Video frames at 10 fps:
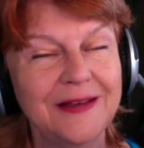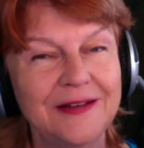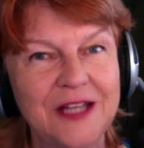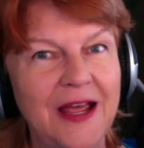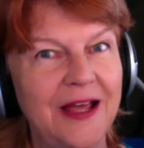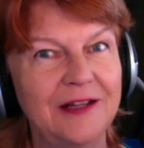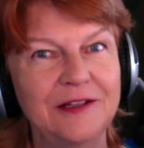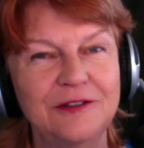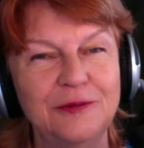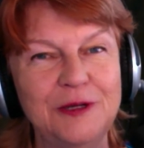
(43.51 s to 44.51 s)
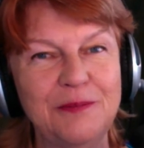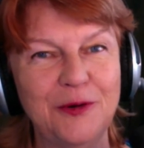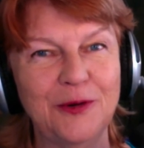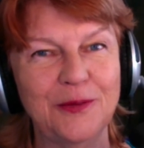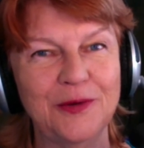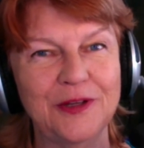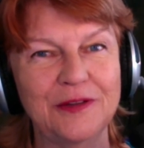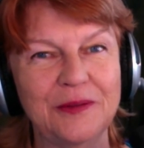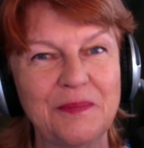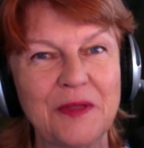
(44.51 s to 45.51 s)
talent to be born with,
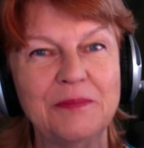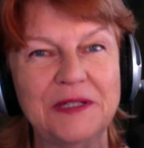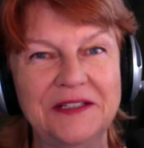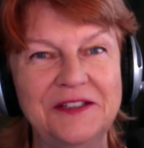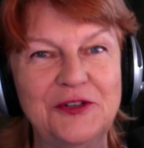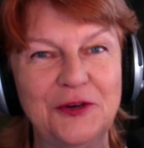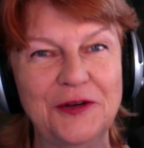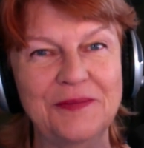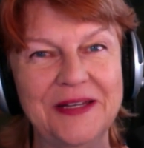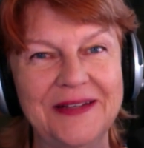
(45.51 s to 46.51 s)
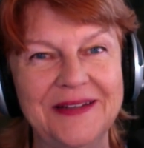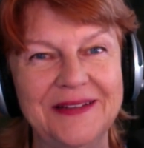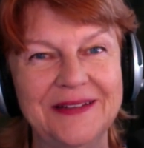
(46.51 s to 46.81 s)
please join me.